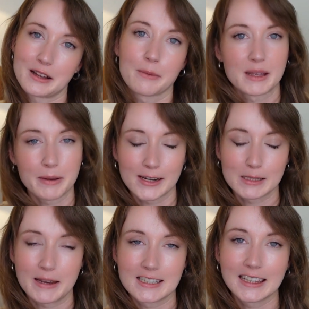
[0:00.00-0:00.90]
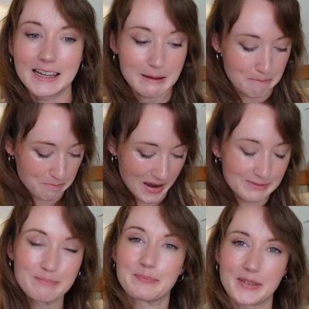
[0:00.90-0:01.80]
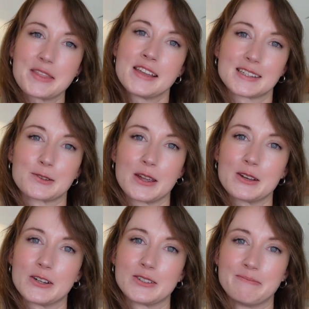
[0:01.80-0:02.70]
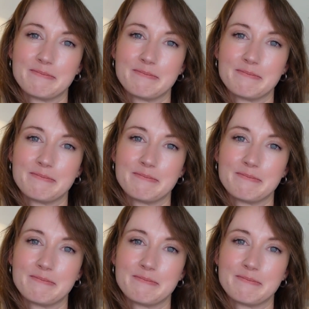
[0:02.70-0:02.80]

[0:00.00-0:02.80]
comes up unexpectedly, but I think it's looking good.